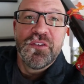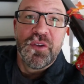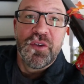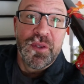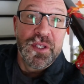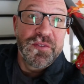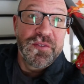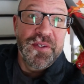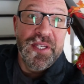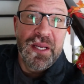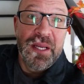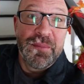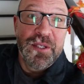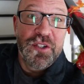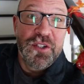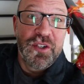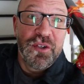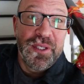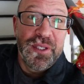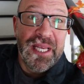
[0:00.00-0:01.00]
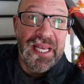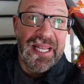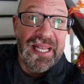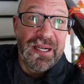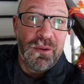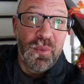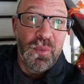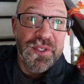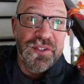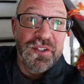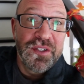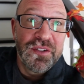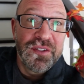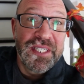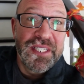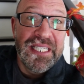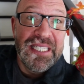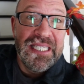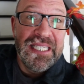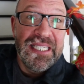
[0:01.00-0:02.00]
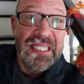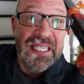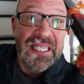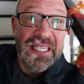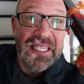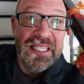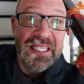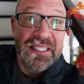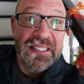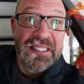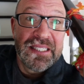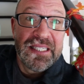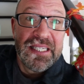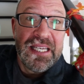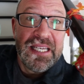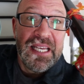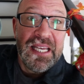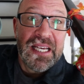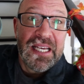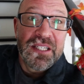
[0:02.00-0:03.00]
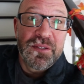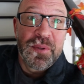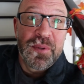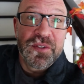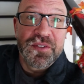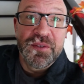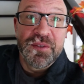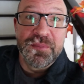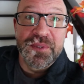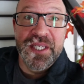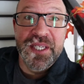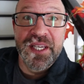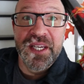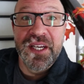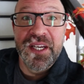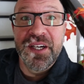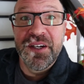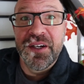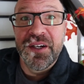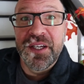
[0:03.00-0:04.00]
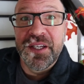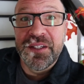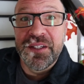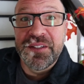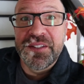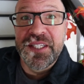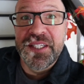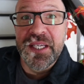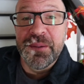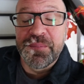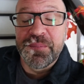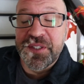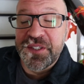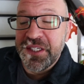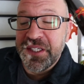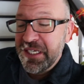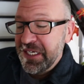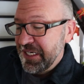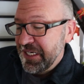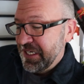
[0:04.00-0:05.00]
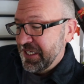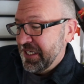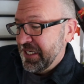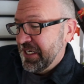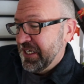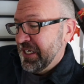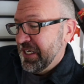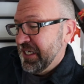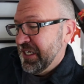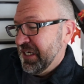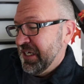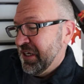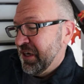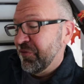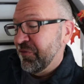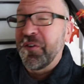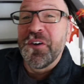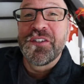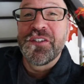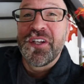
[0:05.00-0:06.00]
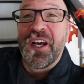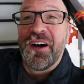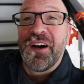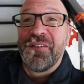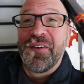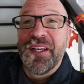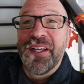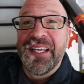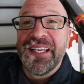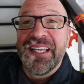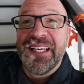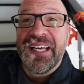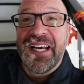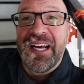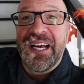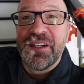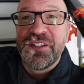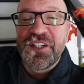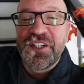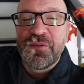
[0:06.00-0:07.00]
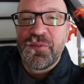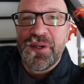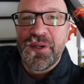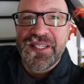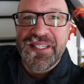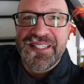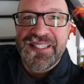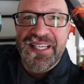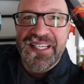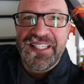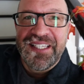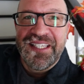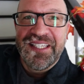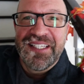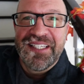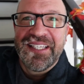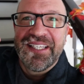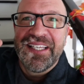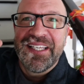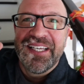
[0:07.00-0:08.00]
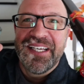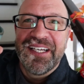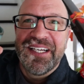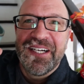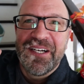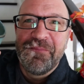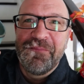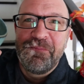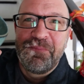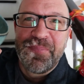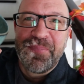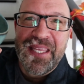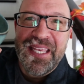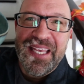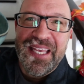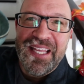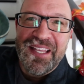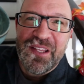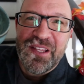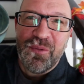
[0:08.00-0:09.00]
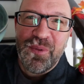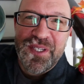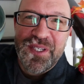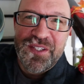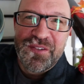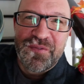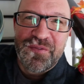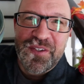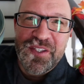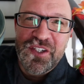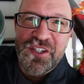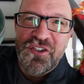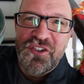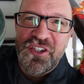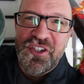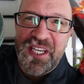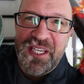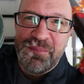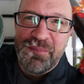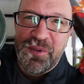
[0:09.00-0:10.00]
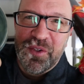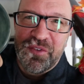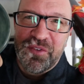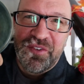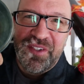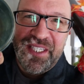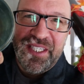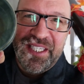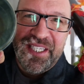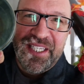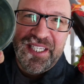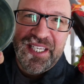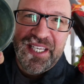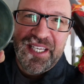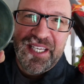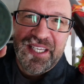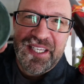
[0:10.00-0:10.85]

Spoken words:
So in this video, I'm going to show you how to whisk your tea in it, as well as some care and tips. But first off, I just wanted to tell you the reason for this shape. You'll see